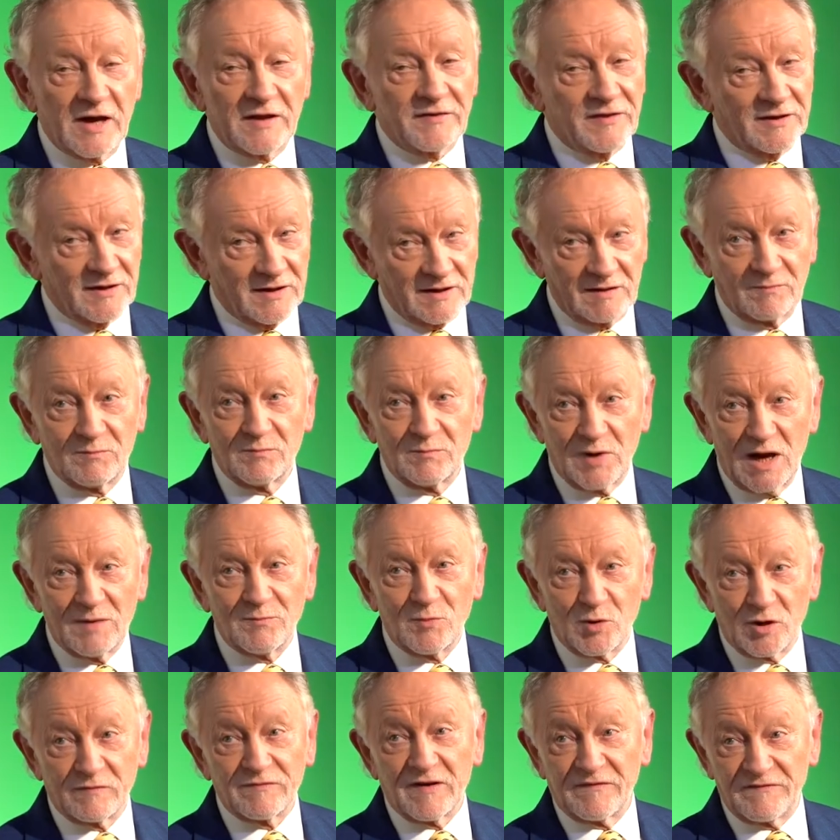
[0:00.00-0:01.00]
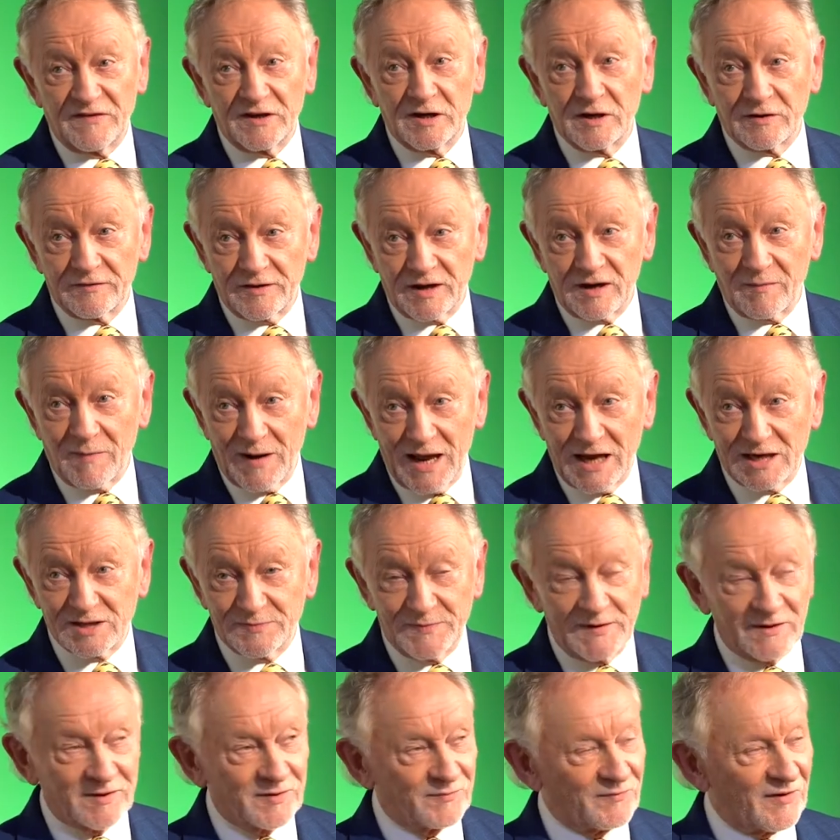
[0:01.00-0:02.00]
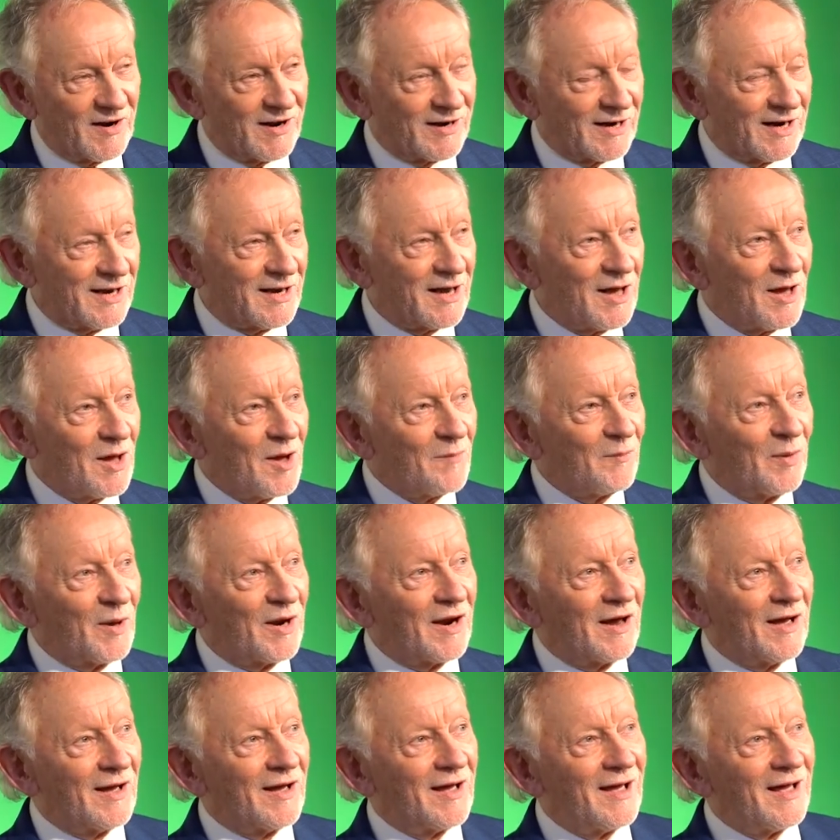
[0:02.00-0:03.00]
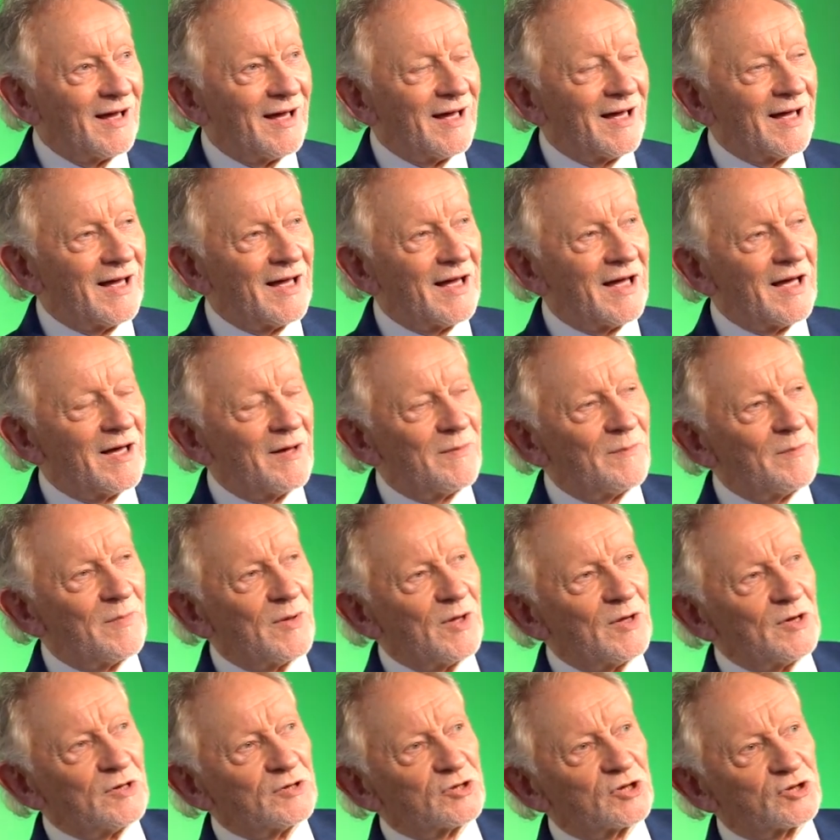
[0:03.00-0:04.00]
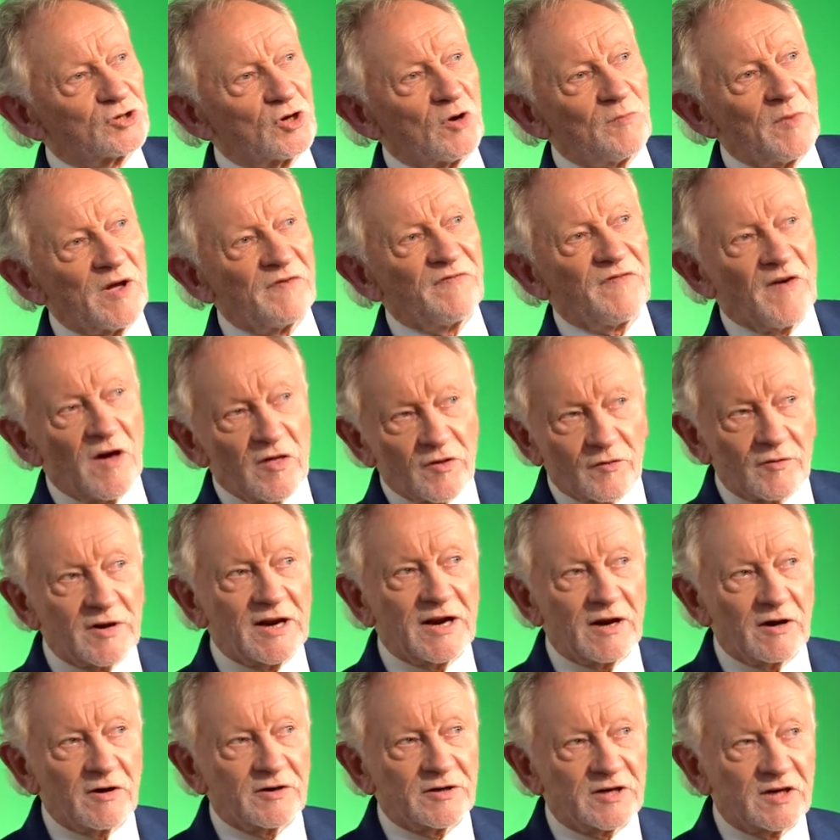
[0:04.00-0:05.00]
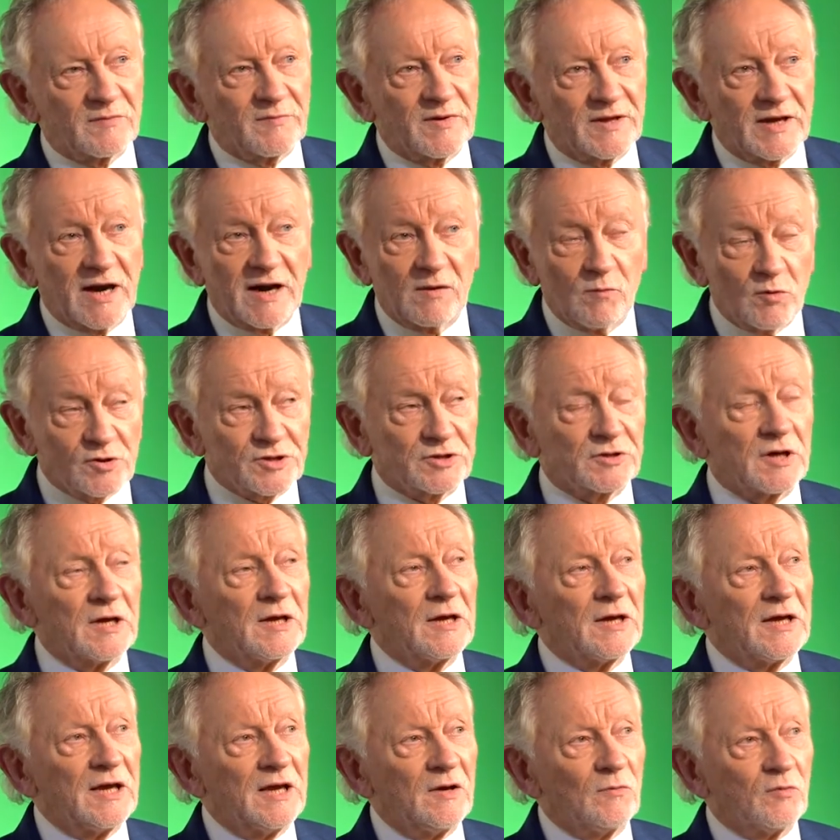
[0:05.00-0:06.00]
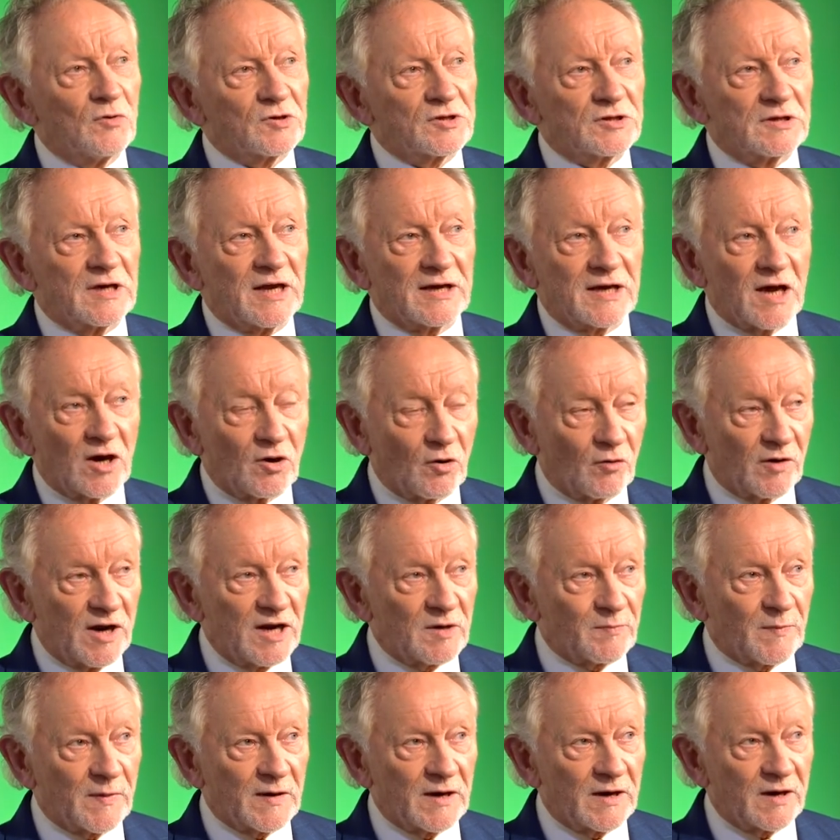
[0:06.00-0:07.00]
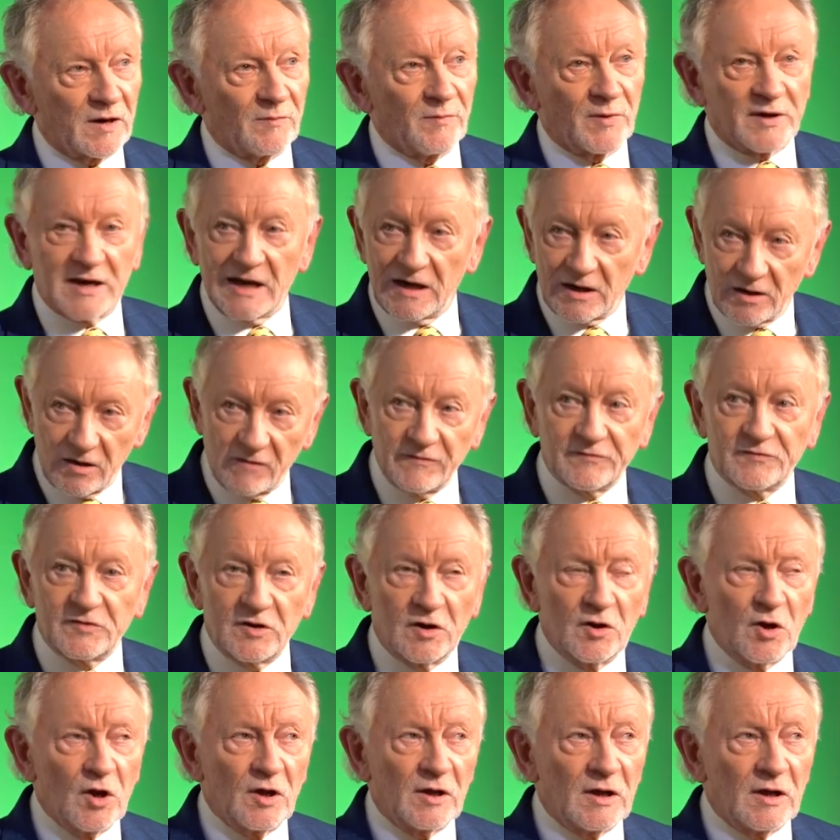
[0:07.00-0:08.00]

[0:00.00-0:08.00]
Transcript: I think I'm, I'm more of a fiddler than a blacksmith, frankly. But uh, um, so my father inherited it but that. He wasn't, he wasn't like a great player, but he loved.